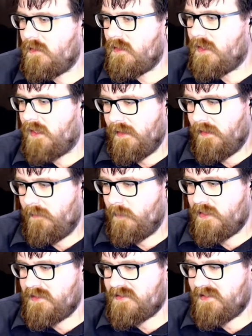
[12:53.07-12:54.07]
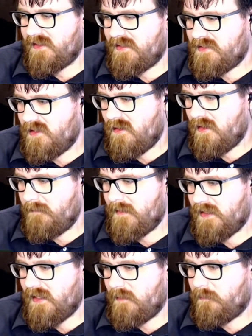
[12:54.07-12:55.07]
Uh, we can see the time
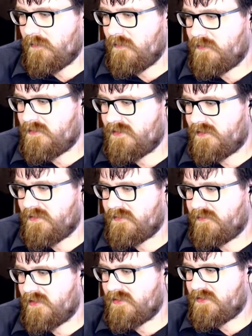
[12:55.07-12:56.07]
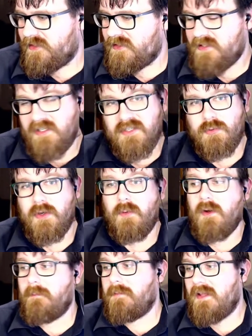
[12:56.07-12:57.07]
that came through, so this finished at
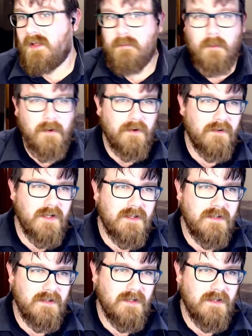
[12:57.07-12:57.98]
10.21pm apparently.